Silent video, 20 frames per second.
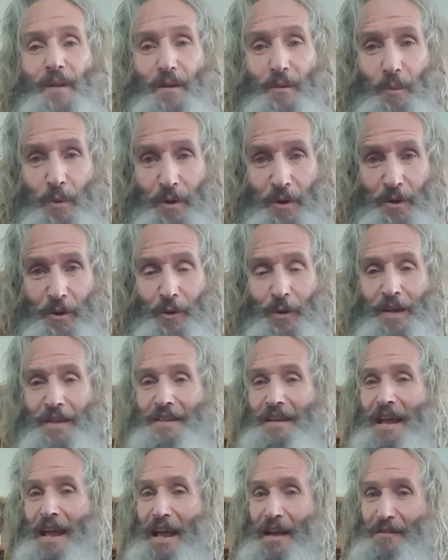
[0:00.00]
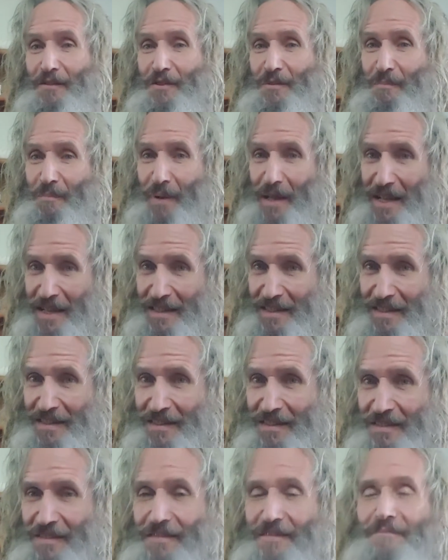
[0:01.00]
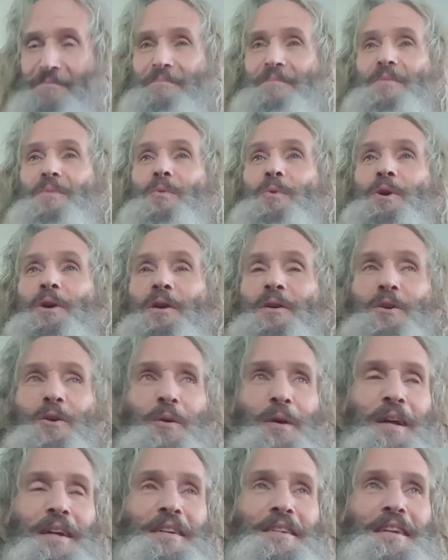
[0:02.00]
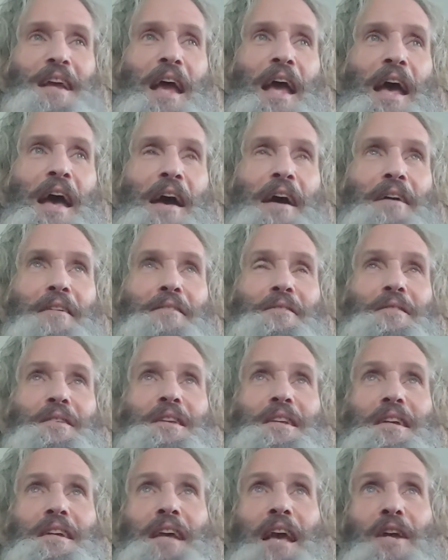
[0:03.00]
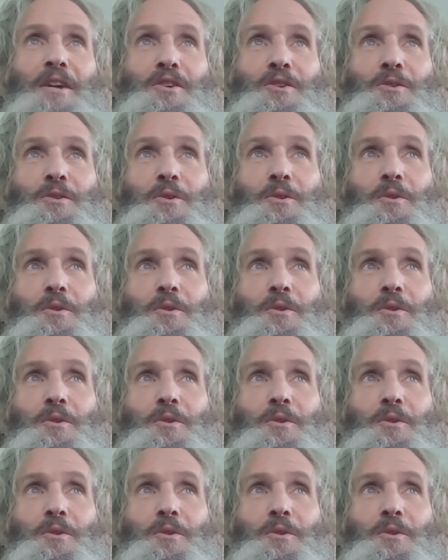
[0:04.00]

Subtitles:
We are going to have some pests. We are going to have the occasional